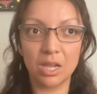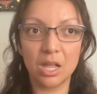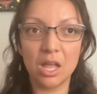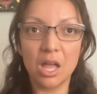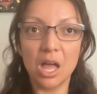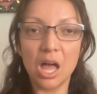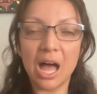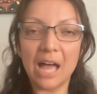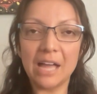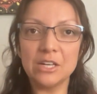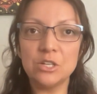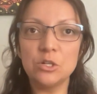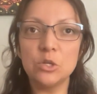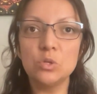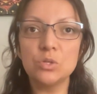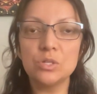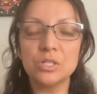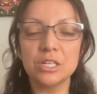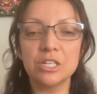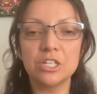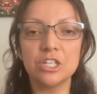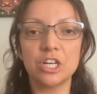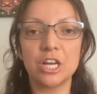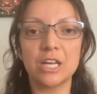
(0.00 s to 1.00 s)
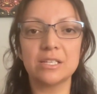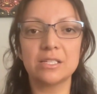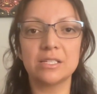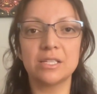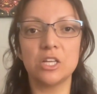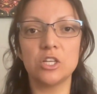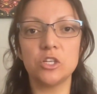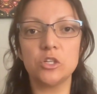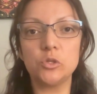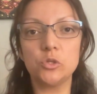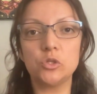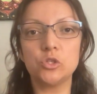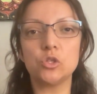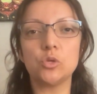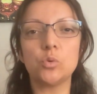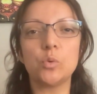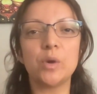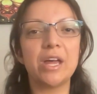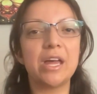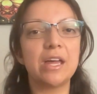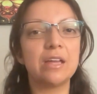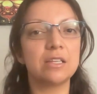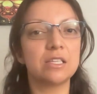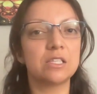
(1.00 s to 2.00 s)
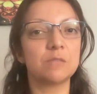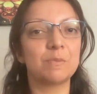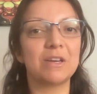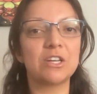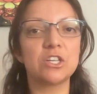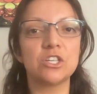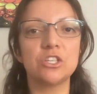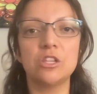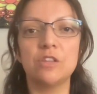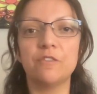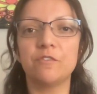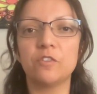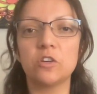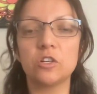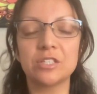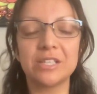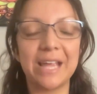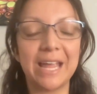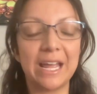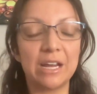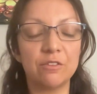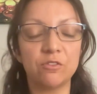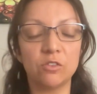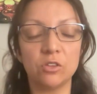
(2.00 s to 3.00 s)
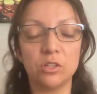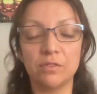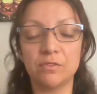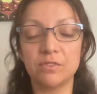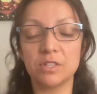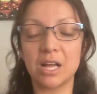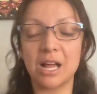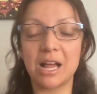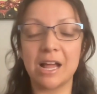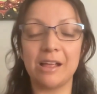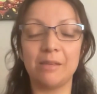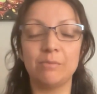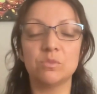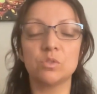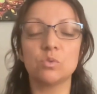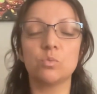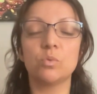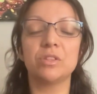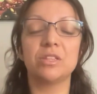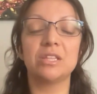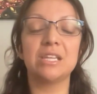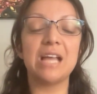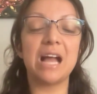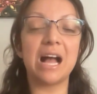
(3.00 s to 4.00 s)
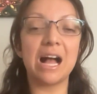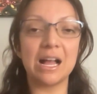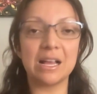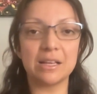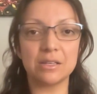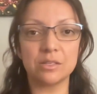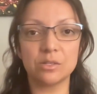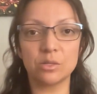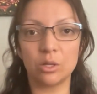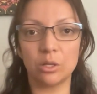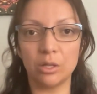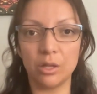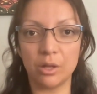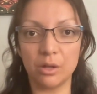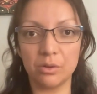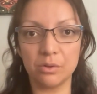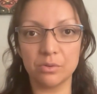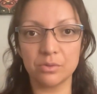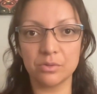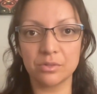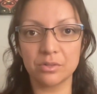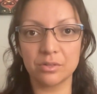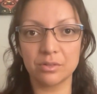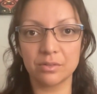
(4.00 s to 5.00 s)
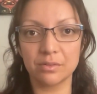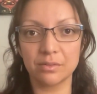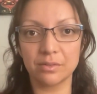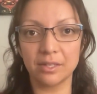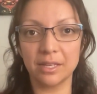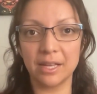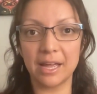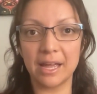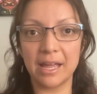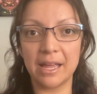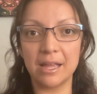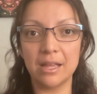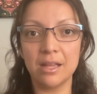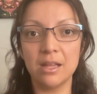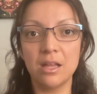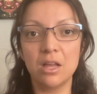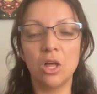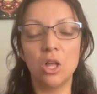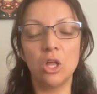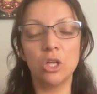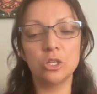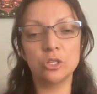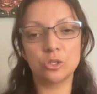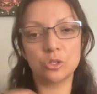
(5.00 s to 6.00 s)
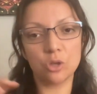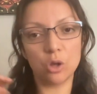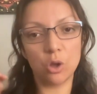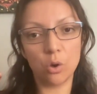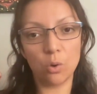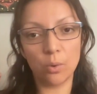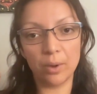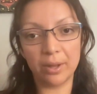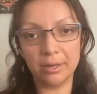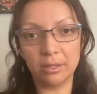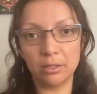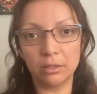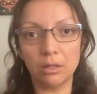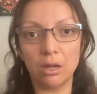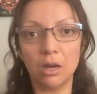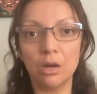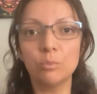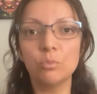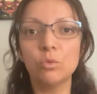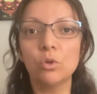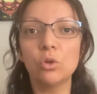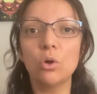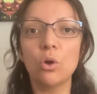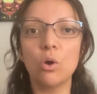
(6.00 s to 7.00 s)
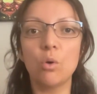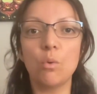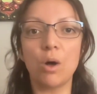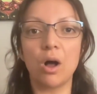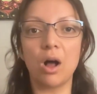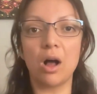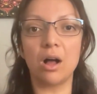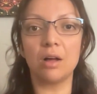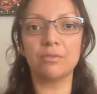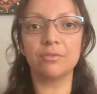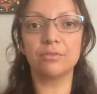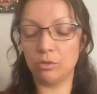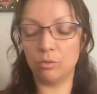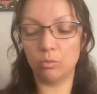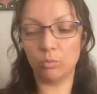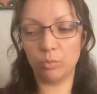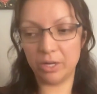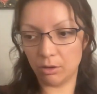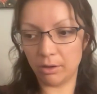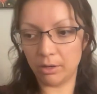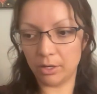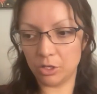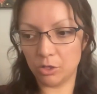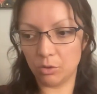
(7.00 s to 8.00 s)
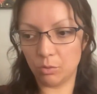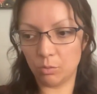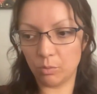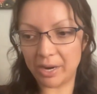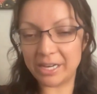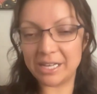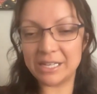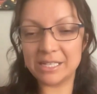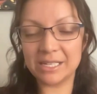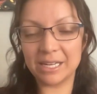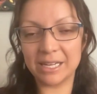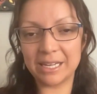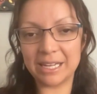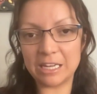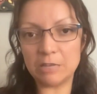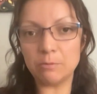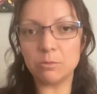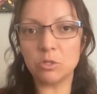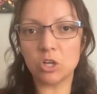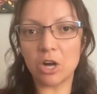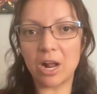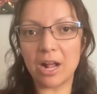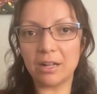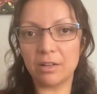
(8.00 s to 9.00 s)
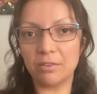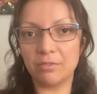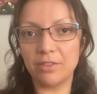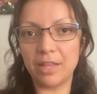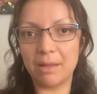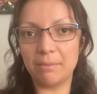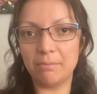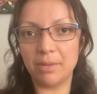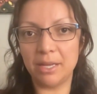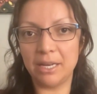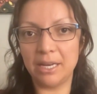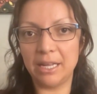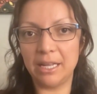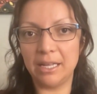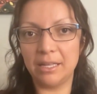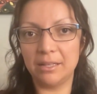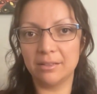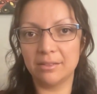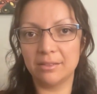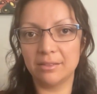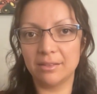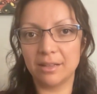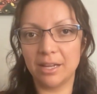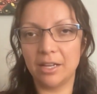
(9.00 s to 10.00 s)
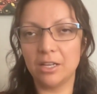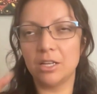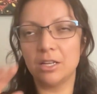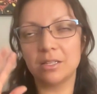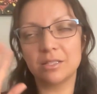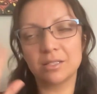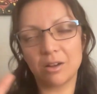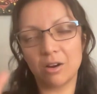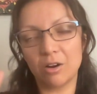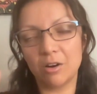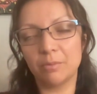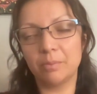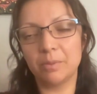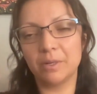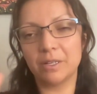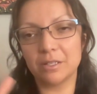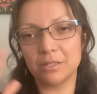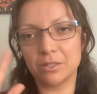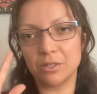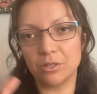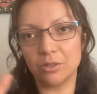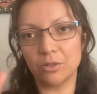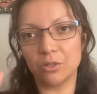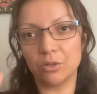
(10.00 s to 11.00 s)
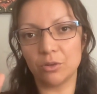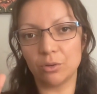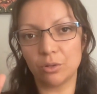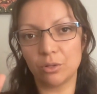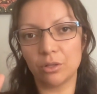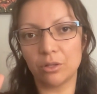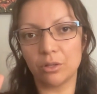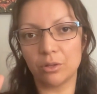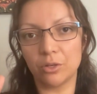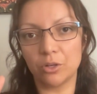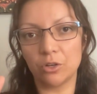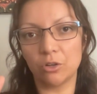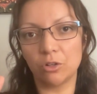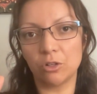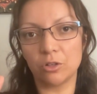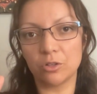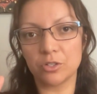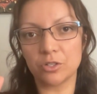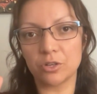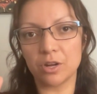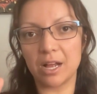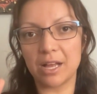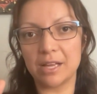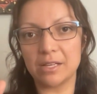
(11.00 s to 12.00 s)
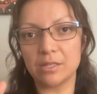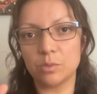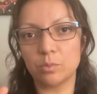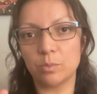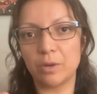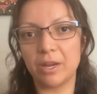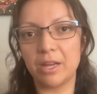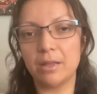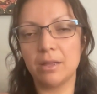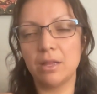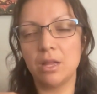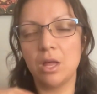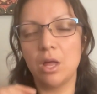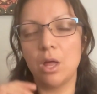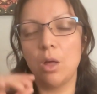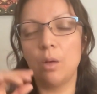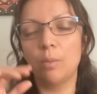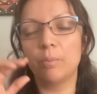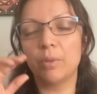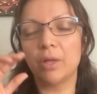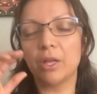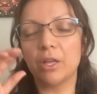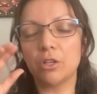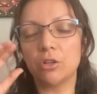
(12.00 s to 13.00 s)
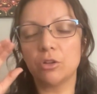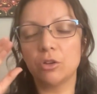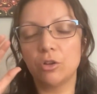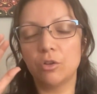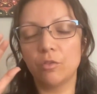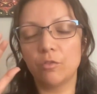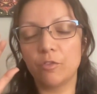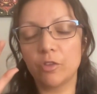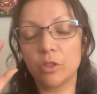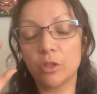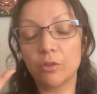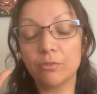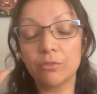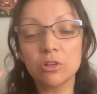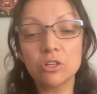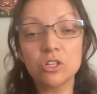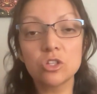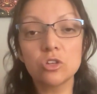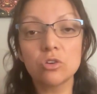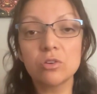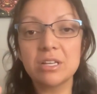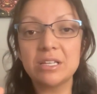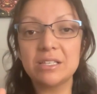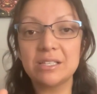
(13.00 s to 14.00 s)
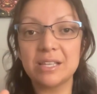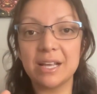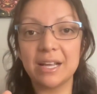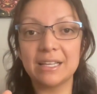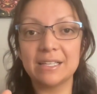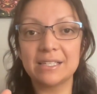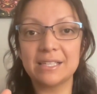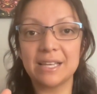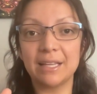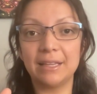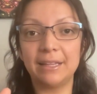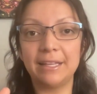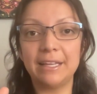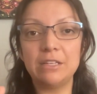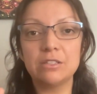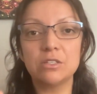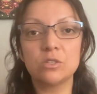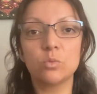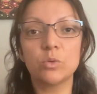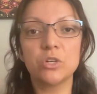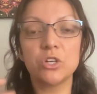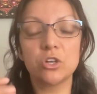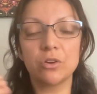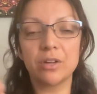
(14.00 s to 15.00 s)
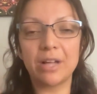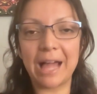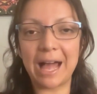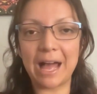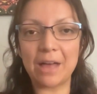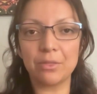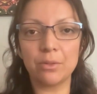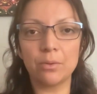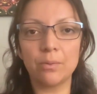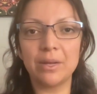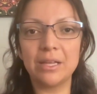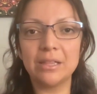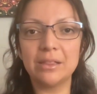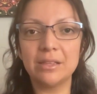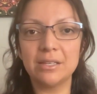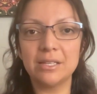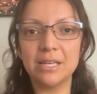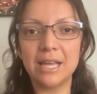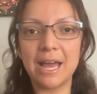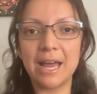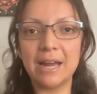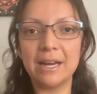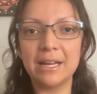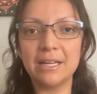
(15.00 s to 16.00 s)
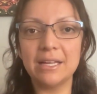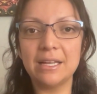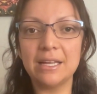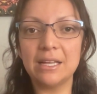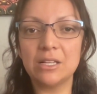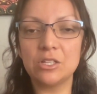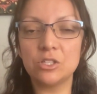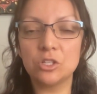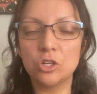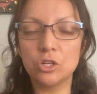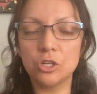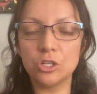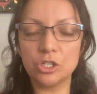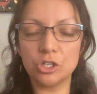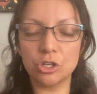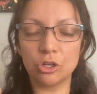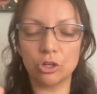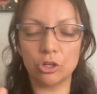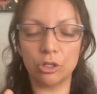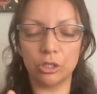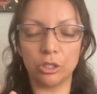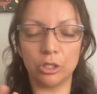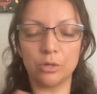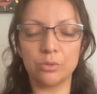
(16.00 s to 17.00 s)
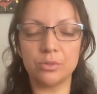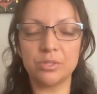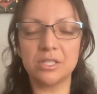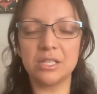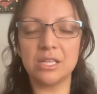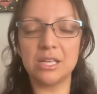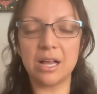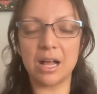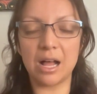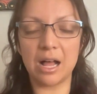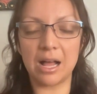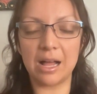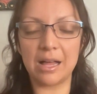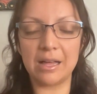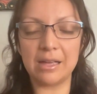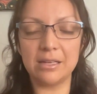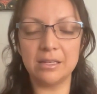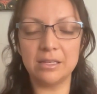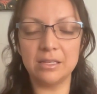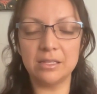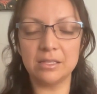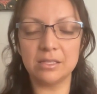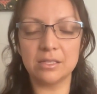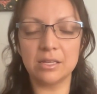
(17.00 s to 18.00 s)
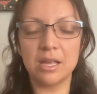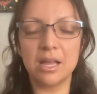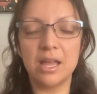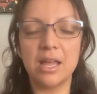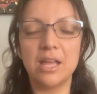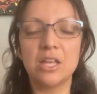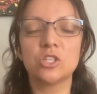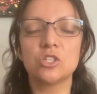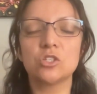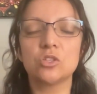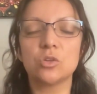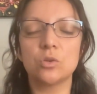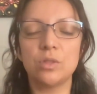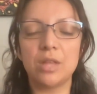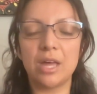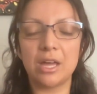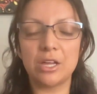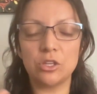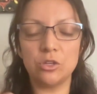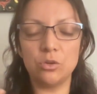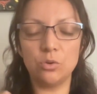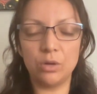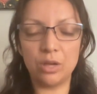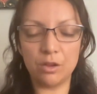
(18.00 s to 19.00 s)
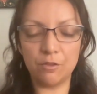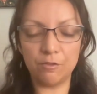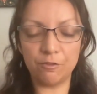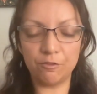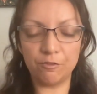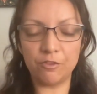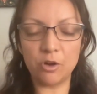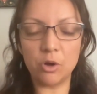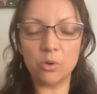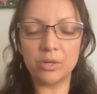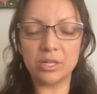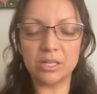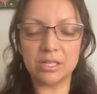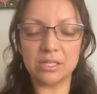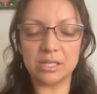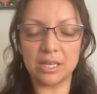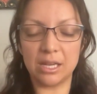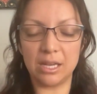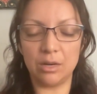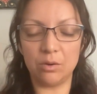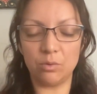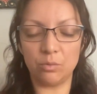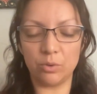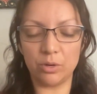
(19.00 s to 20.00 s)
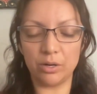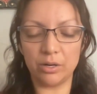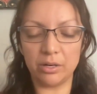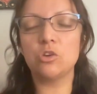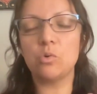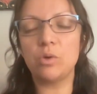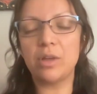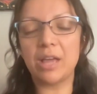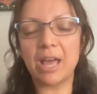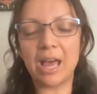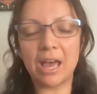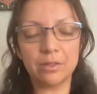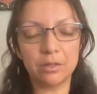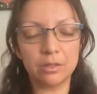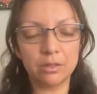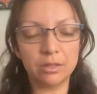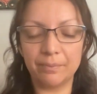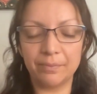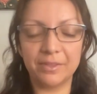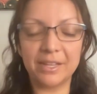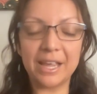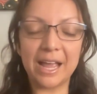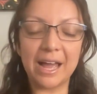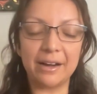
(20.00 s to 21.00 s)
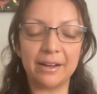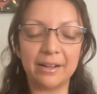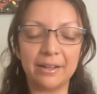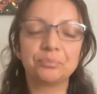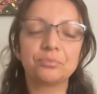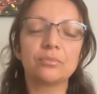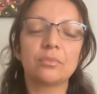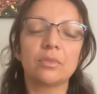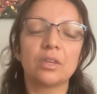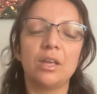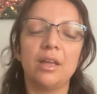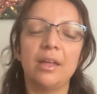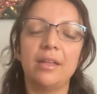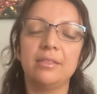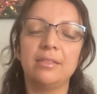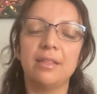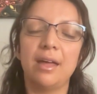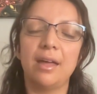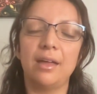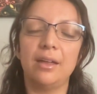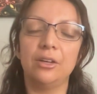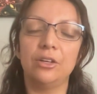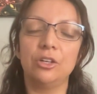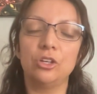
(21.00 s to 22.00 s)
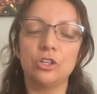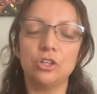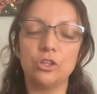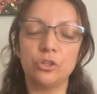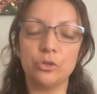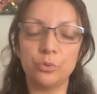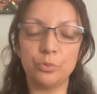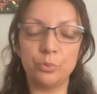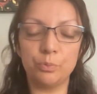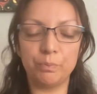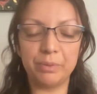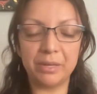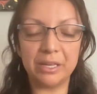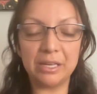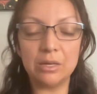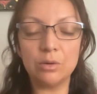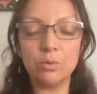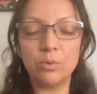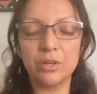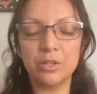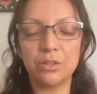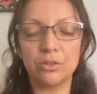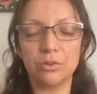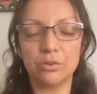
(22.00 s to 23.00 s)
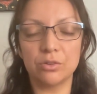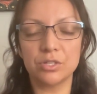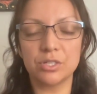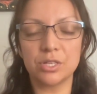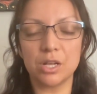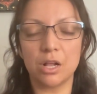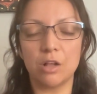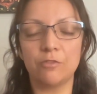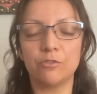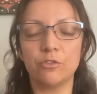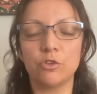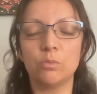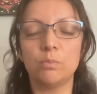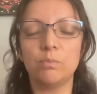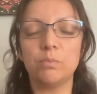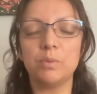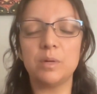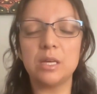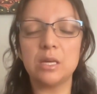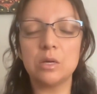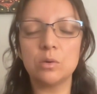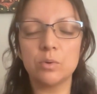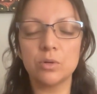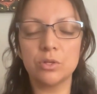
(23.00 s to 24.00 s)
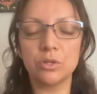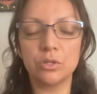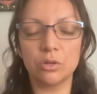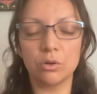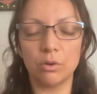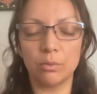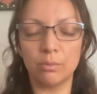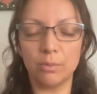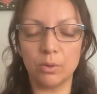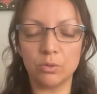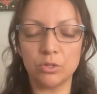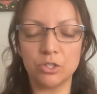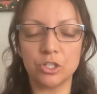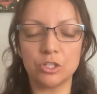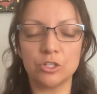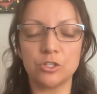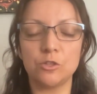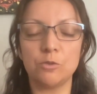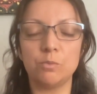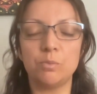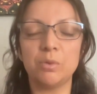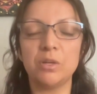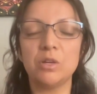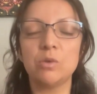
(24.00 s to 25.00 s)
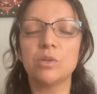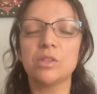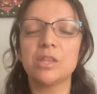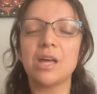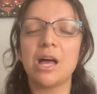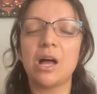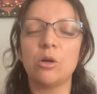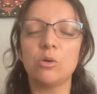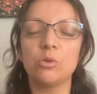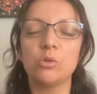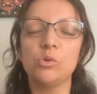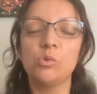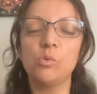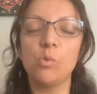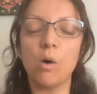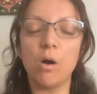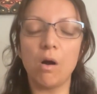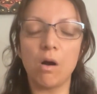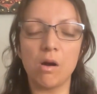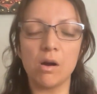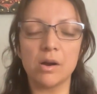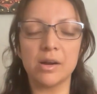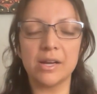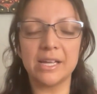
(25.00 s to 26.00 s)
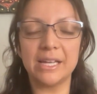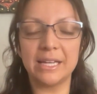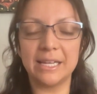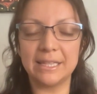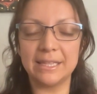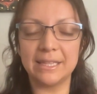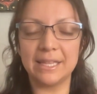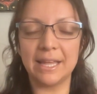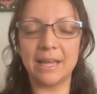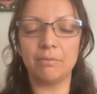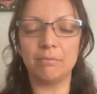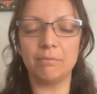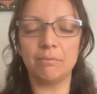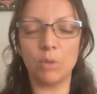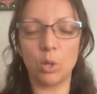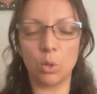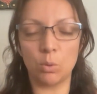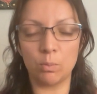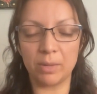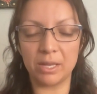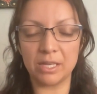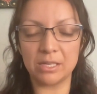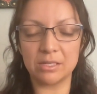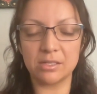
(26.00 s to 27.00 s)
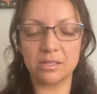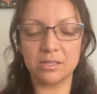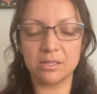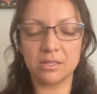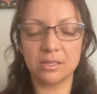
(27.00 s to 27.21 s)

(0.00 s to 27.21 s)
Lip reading: I do suggest that you do it, especially the first handful of times, with the eyes closed, okay? So an alarm will go off when you're ready to keep track of that minute. It's hard because, you'll close your eyes, right? But for the first 30 seconds, at least when you're gathering the data, it's good to close the eyes so that you can focus inward. Gather the data, and then you be with yourself. You be with your emotions. You be with how you are in that moment.